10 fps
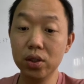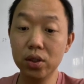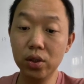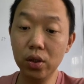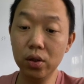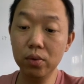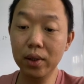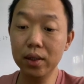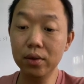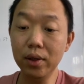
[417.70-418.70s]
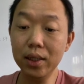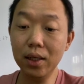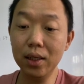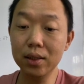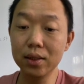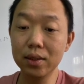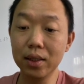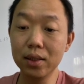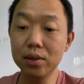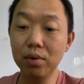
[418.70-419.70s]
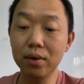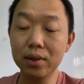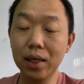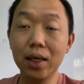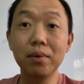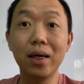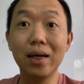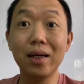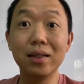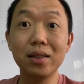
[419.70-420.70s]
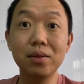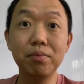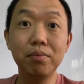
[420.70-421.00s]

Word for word: So when the toy car is at this point of time, at, at this